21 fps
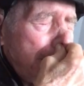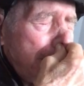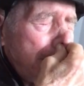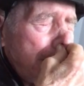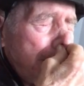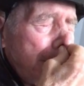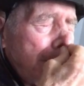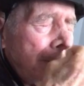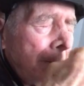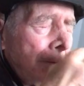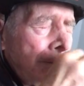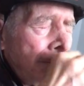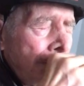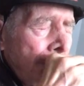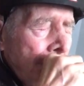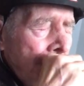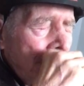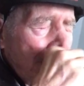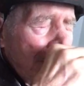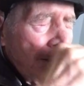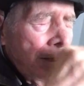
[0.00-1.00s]
That
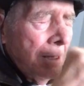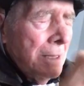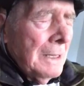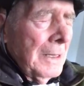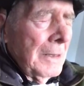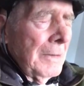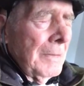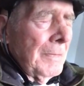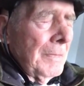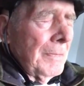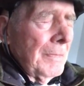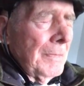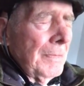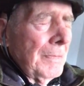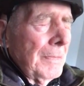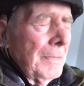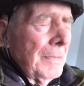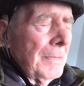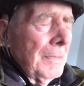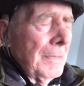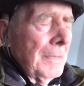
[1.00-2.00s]
is out of
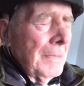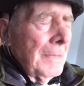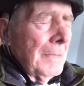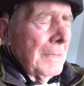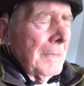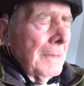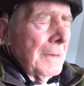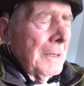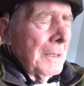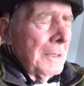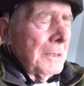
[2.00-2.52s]
context.